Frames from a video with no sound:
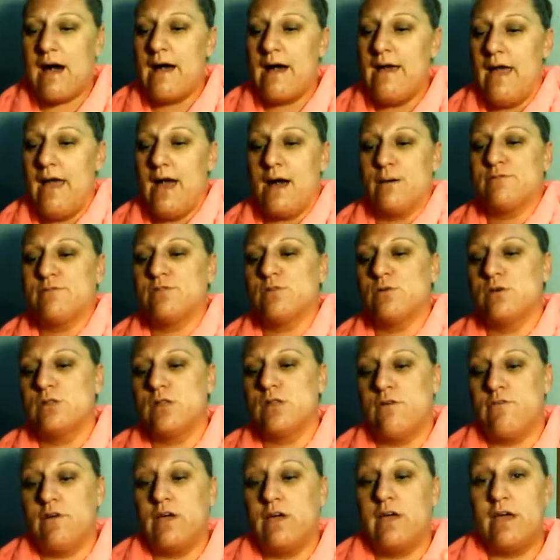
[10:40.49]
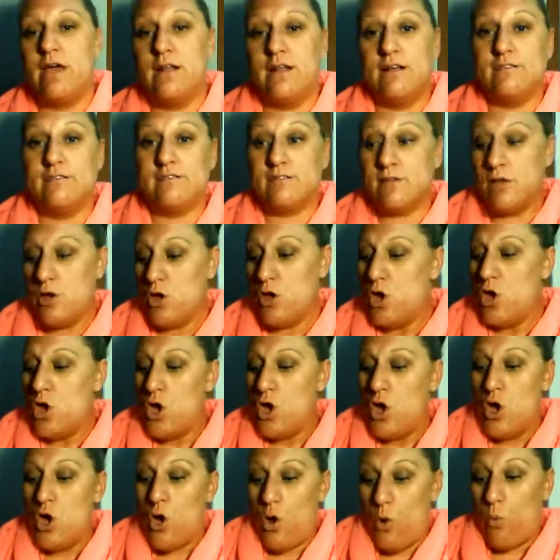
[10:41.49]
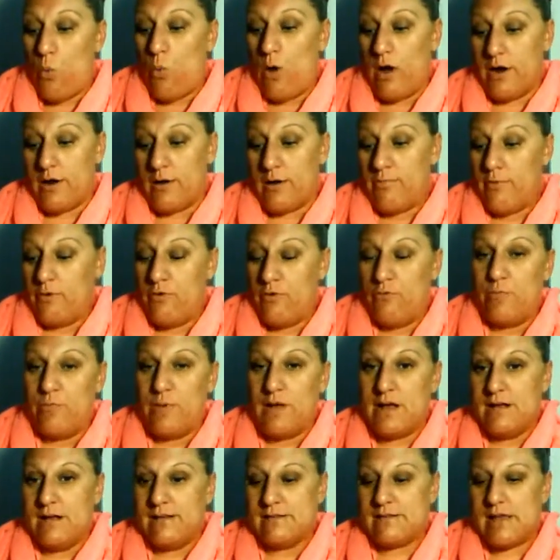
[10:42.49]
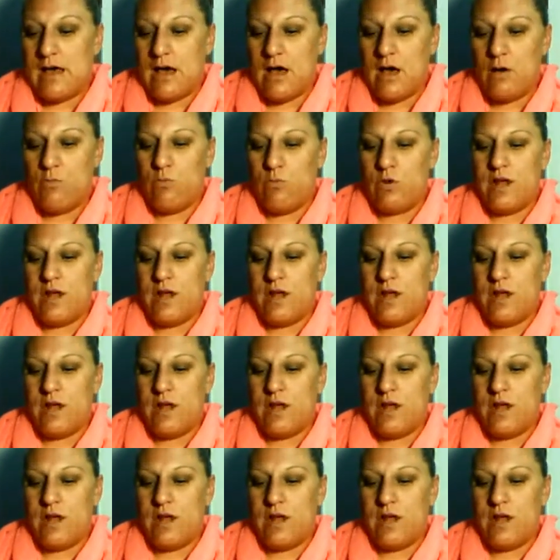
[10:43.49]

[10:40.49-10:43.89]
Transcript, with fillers: I absolutely love it. It is waterproof because uh,